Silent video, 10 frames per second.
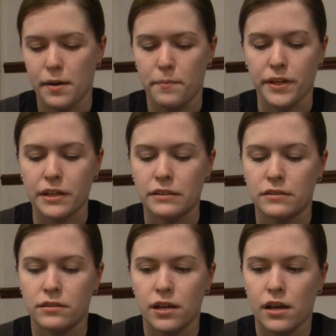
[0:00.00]

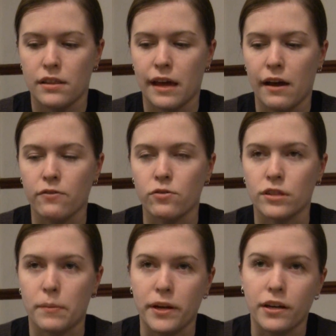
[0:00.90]
Because that, of
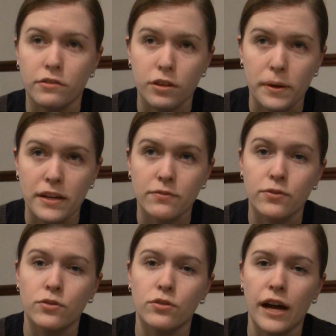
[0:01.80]
course, I paid £130
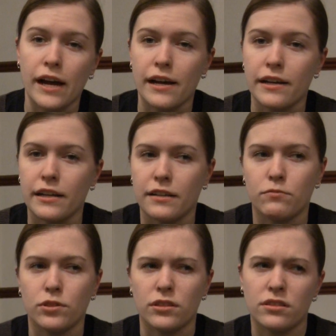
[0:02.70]
for, and it
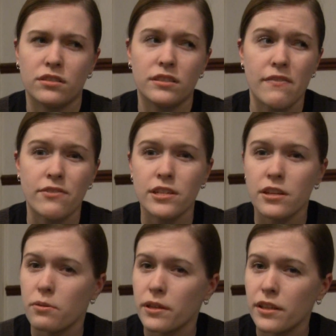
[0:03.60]
was 70
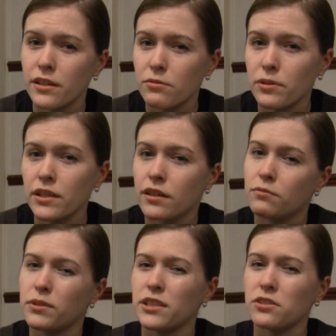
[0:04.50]
quid the other week,
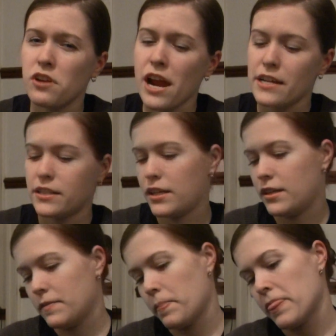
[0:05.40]
which is crazy.
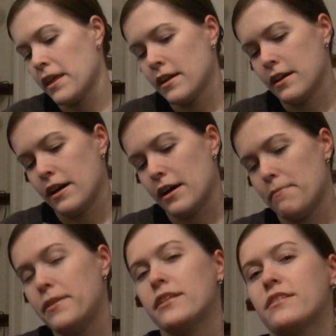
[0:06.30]

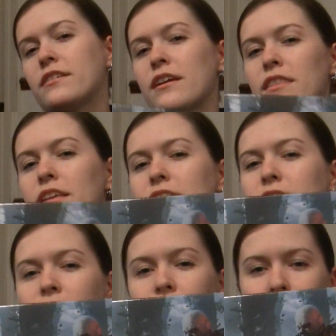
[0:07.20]
But this is
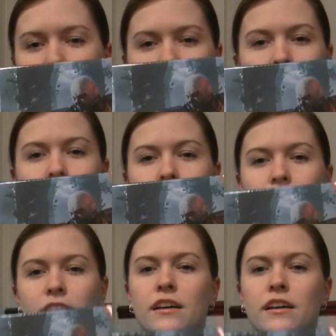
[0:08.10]
a lovely collection.